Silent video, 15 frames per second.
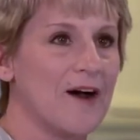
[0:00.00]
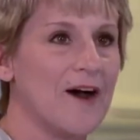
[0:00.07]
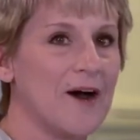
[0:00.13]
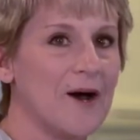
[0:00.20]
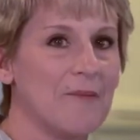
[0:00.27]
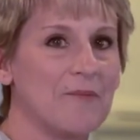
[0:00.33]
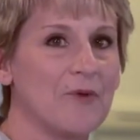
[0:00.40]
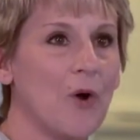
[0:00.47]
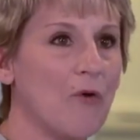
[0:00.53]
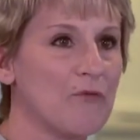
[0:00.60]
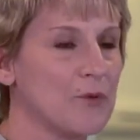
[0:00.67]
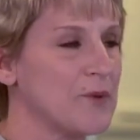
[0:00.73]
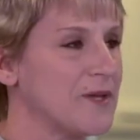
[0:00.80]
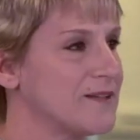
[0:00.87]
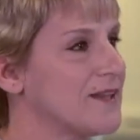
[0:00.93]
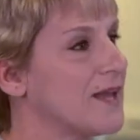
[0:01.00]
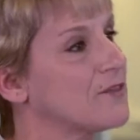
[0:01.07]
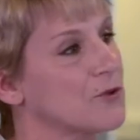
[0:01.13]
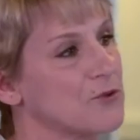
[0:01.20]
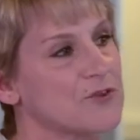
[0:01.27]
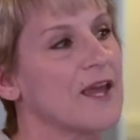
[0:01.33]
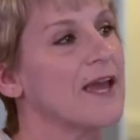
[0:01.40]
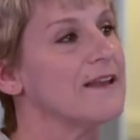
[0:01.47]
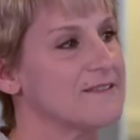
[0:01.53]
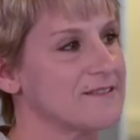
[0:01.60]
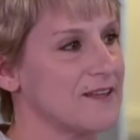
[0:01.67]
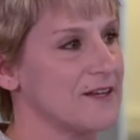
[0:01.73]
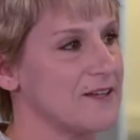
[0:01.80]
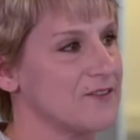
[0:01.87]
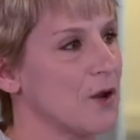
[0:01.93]
um, hopefully we can take those case
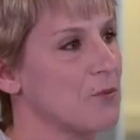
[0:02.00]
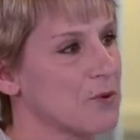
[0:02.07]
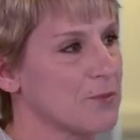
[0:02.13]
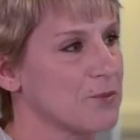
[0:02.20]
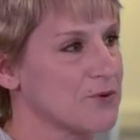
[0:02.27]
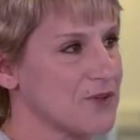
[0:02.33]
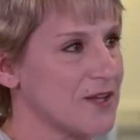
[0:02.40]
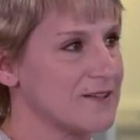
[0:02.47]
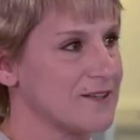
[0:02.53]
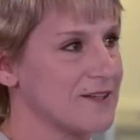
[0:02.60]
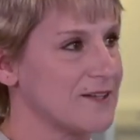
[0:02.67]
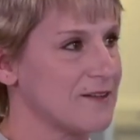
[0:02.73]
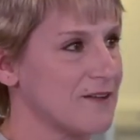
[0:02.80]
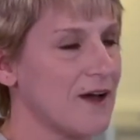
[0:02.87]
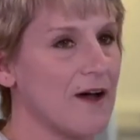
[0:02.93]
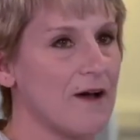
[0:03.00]
studies that were presented.